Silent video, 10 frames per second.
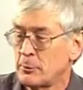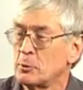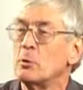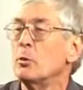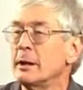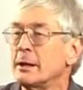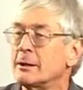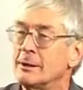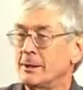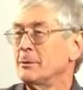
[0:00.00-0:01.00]
to a week
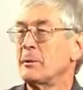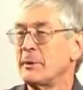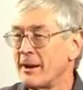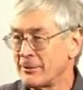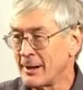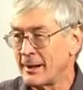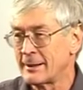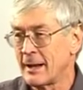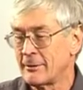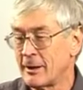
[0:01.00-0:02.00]
when we have cloud
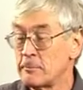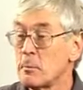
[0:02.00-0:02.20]
cover.